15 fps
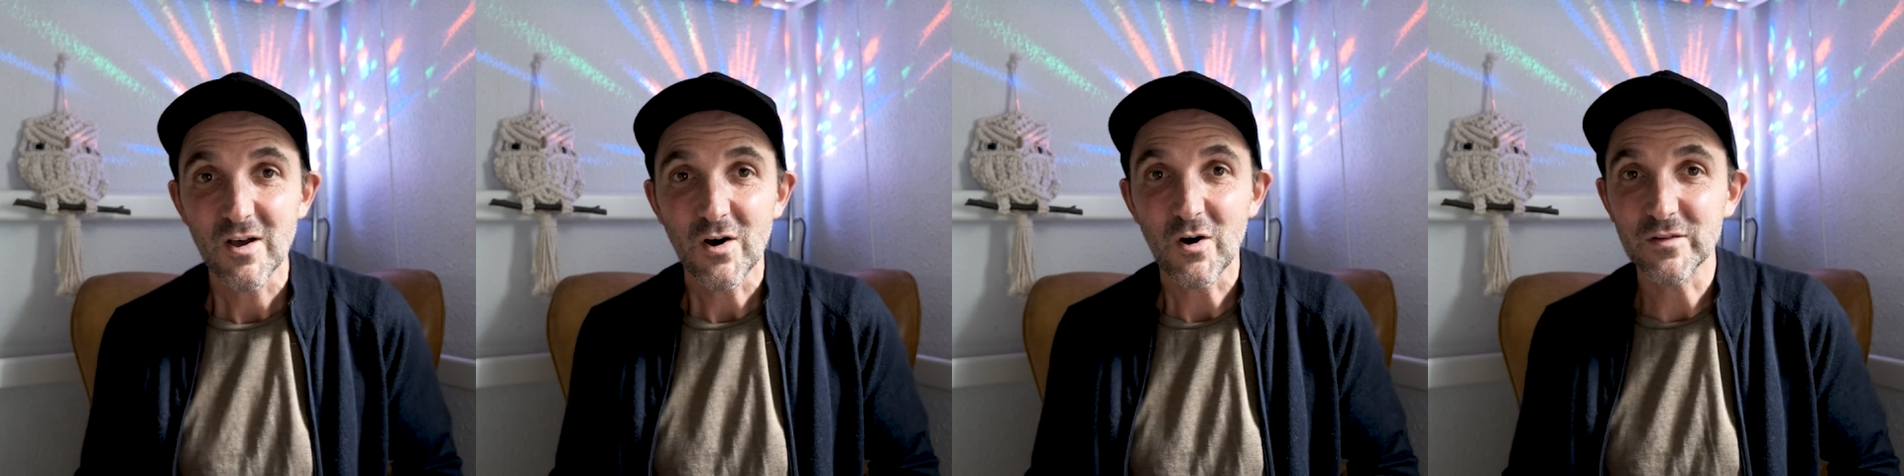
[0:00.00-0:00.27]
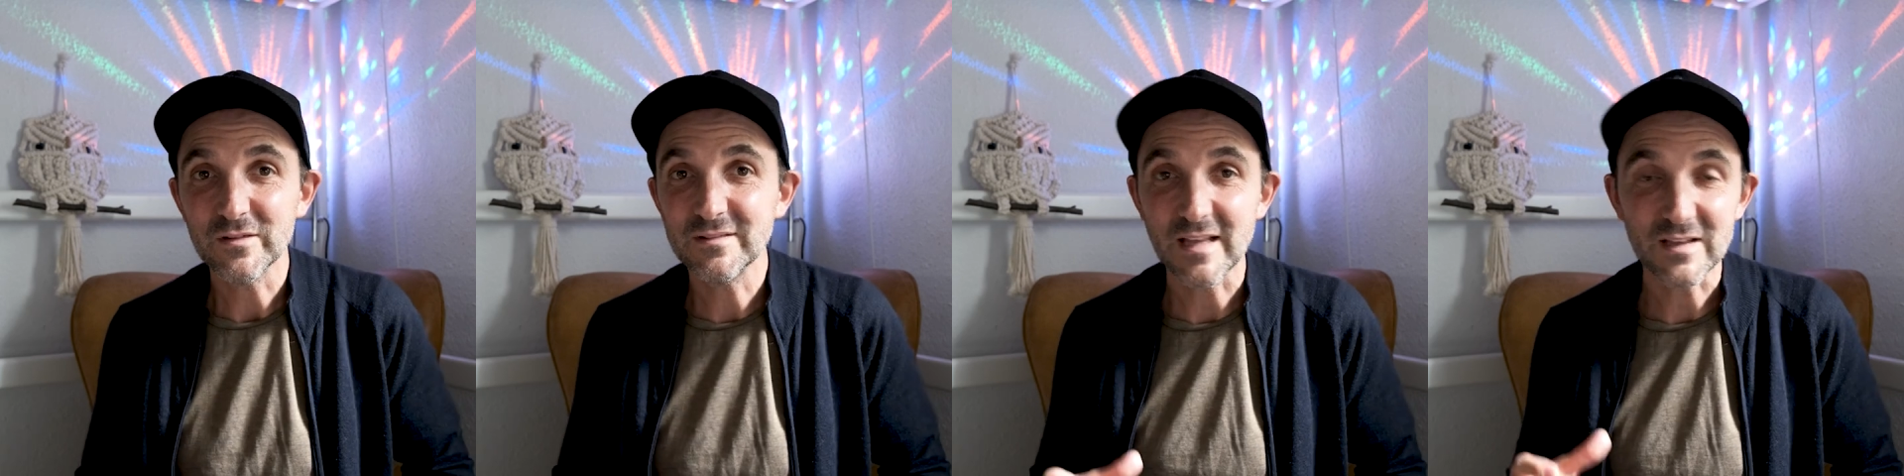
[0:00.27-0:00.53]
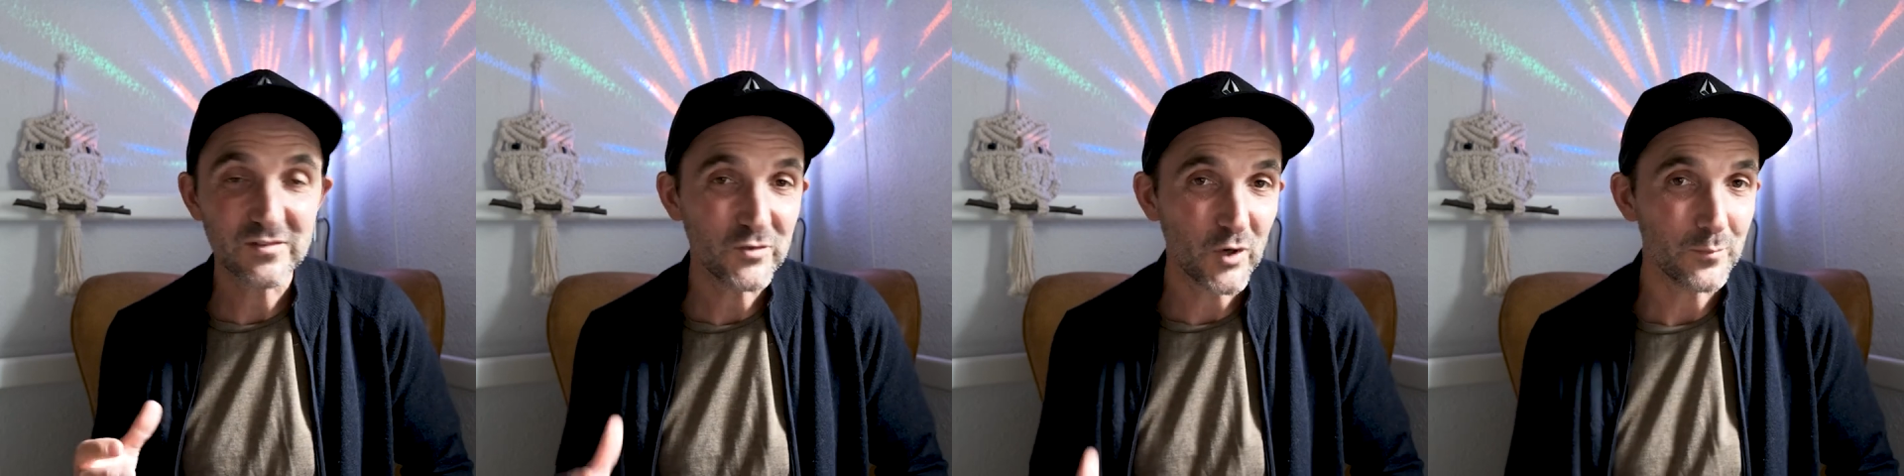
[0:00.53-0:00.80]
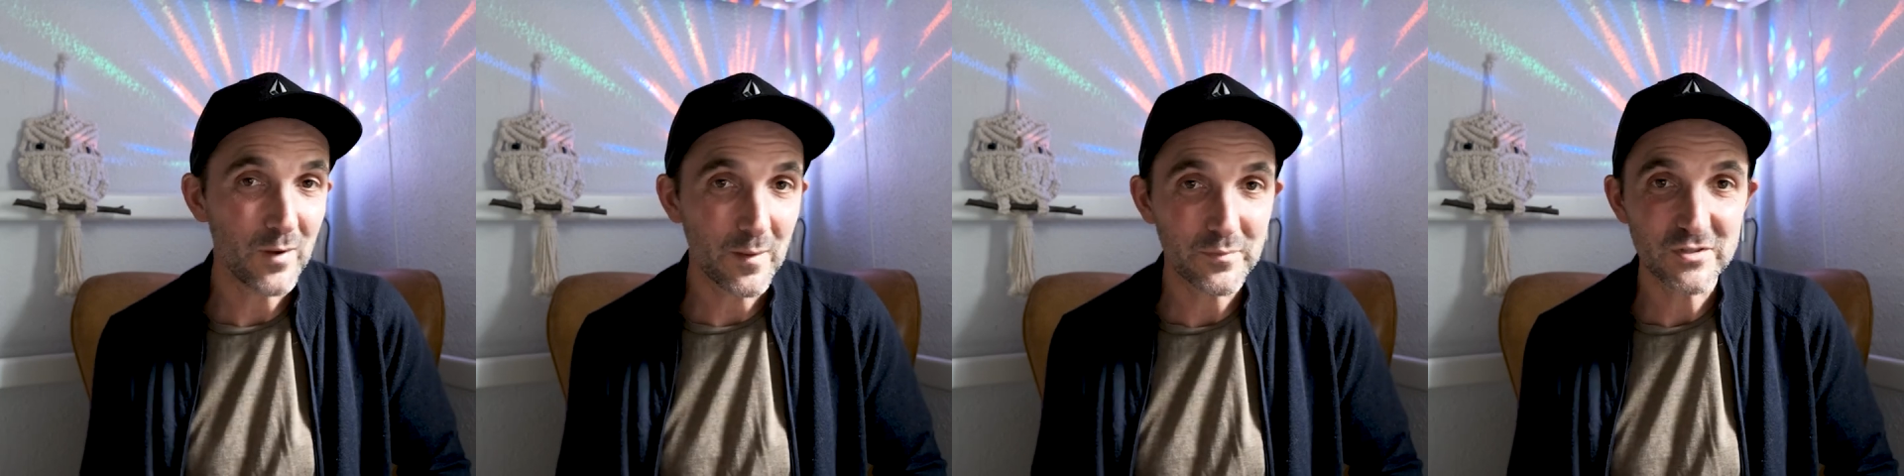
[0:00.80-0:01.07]
on desktop
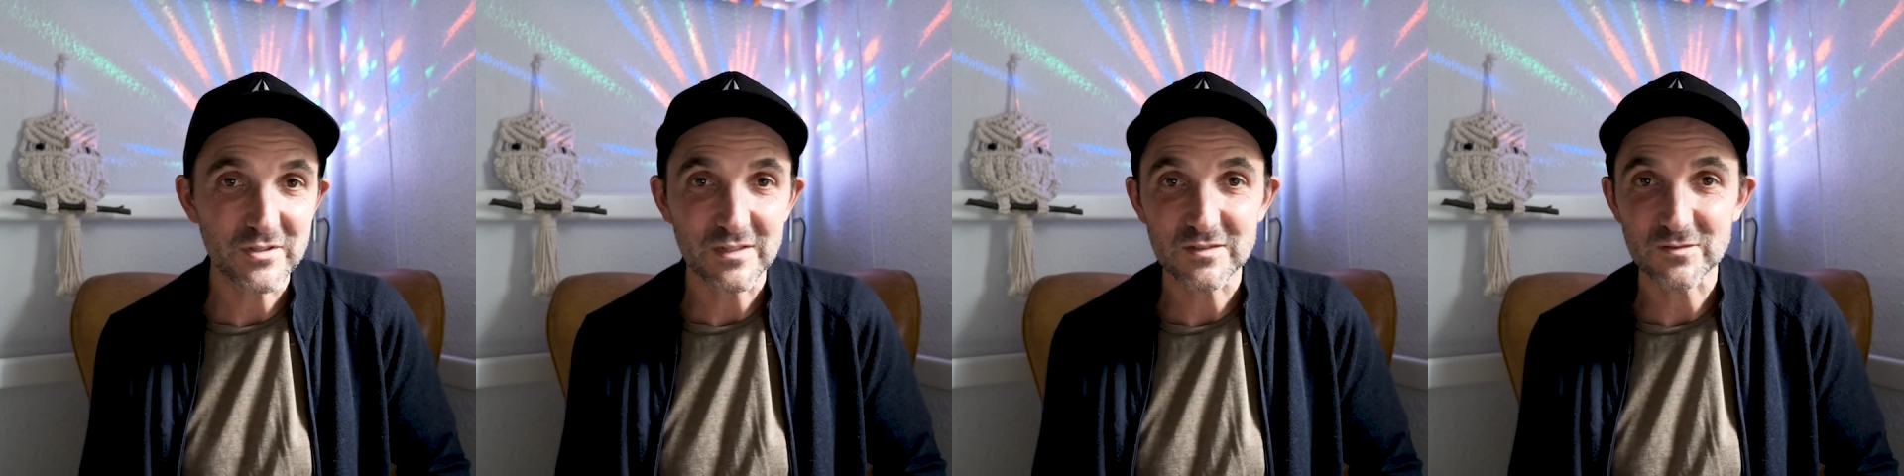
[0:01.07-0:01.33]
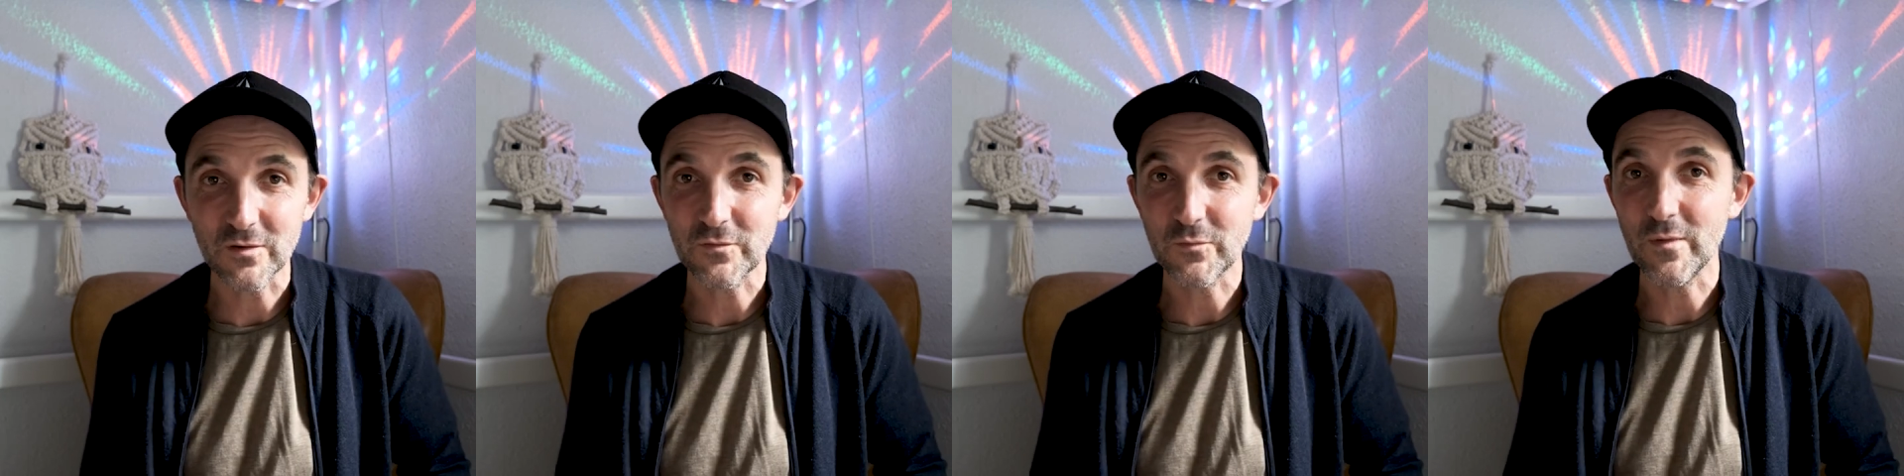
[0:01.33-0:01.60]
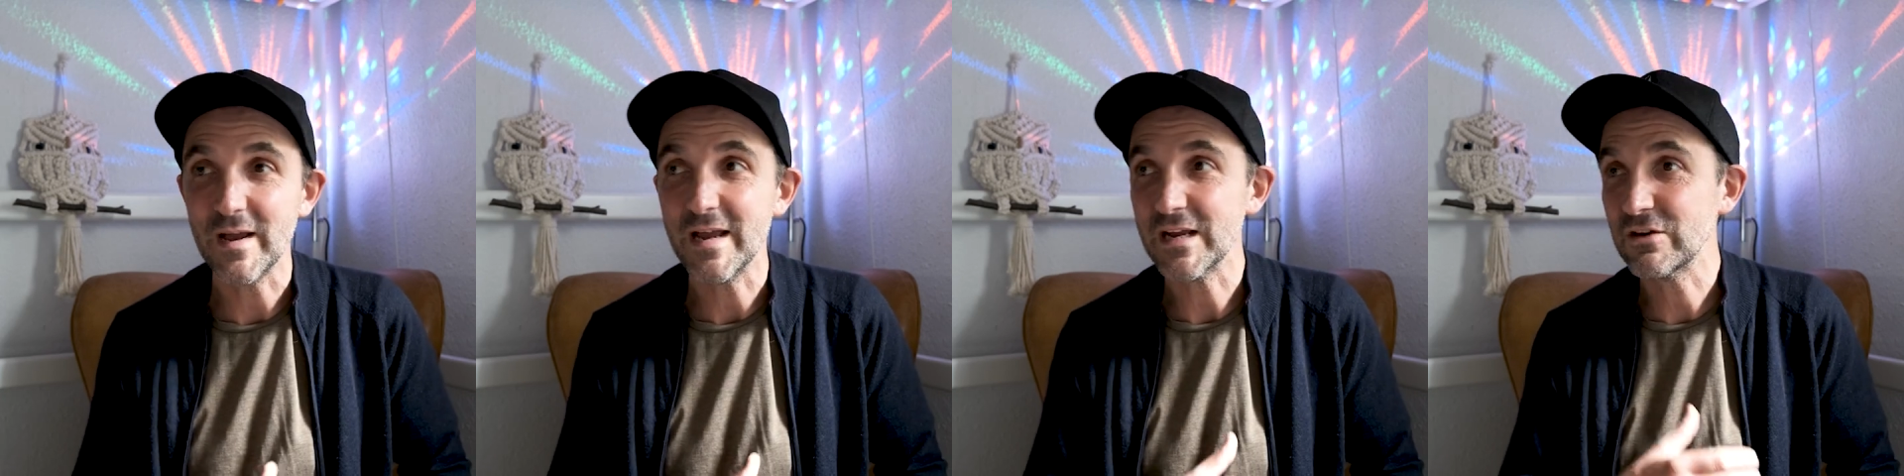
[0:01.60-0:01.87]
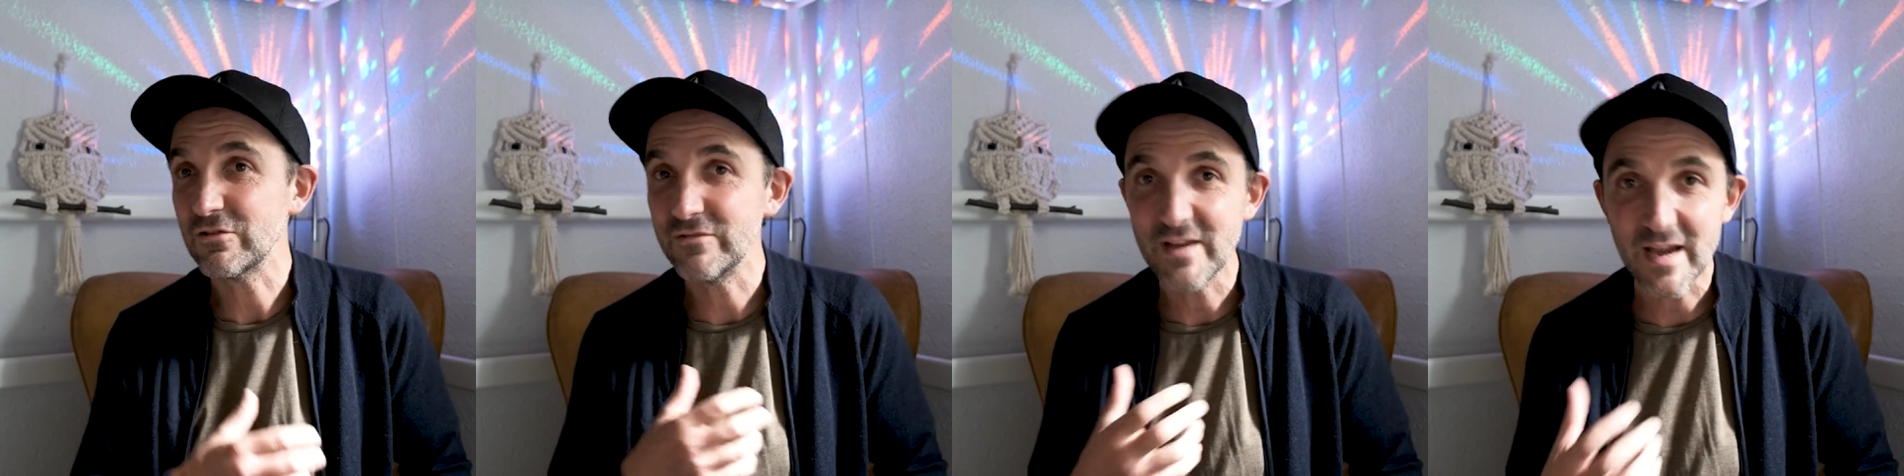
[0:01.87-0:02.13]
publishing software
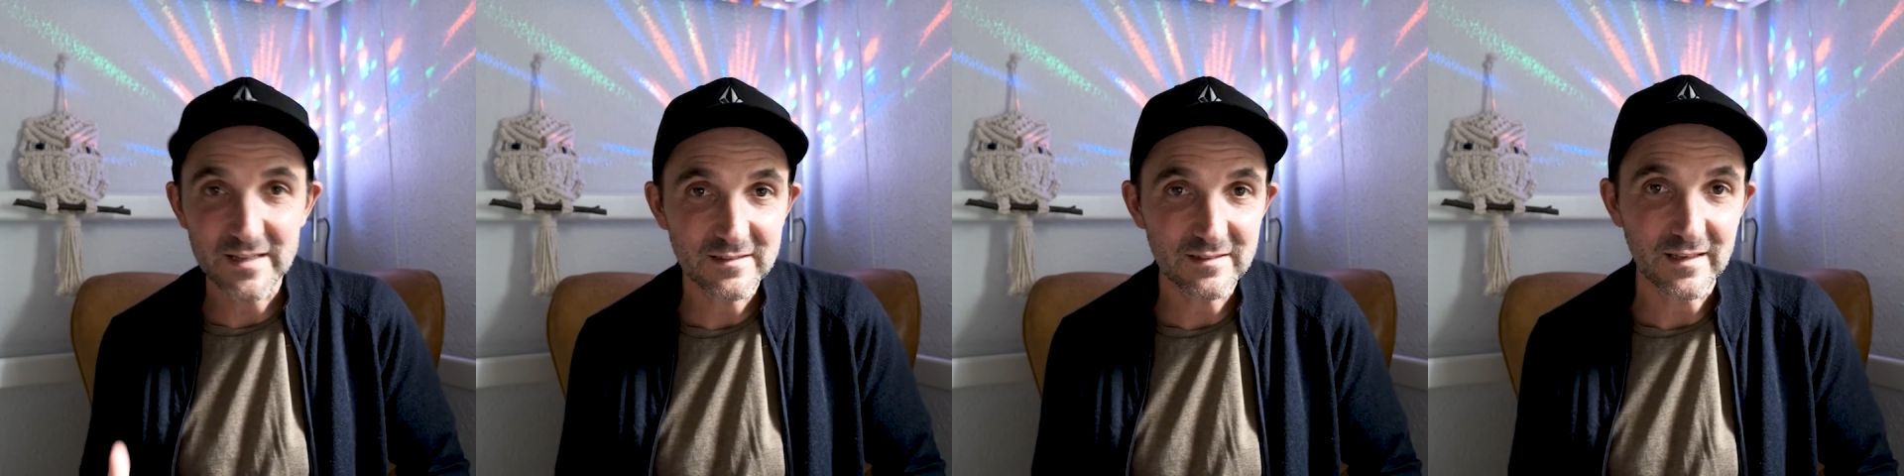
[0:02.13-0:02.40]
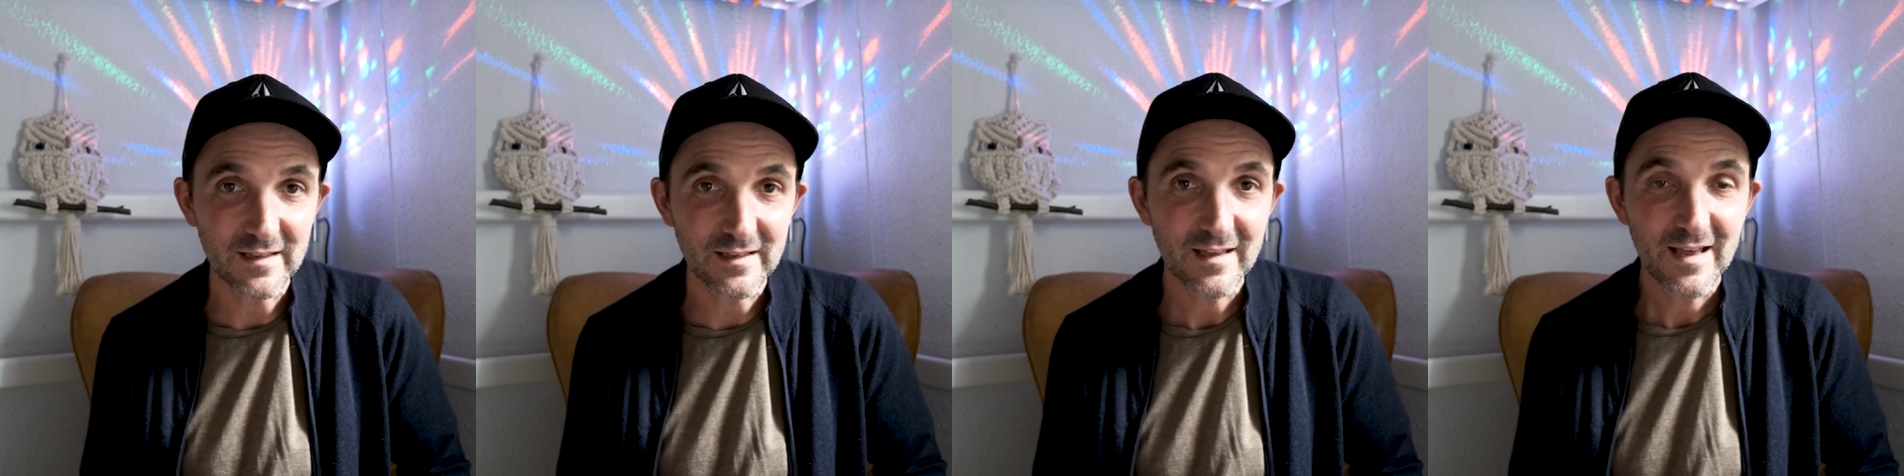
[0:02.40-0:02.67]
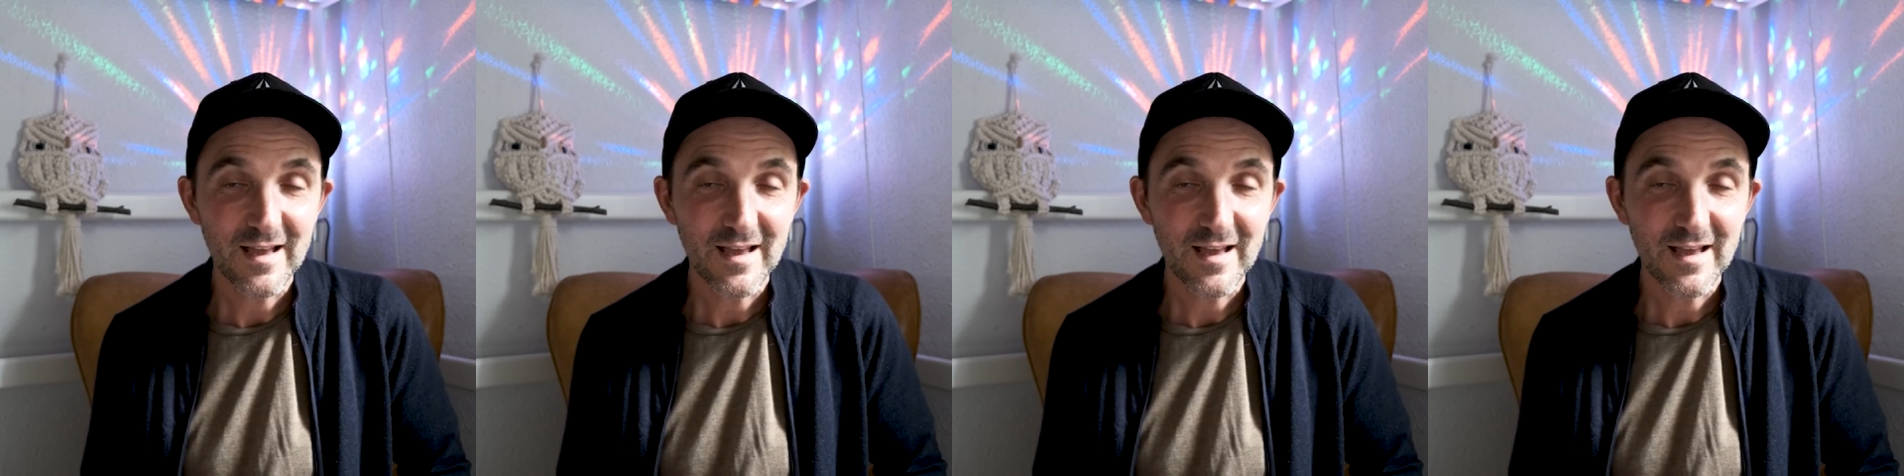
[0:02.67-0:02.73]
creating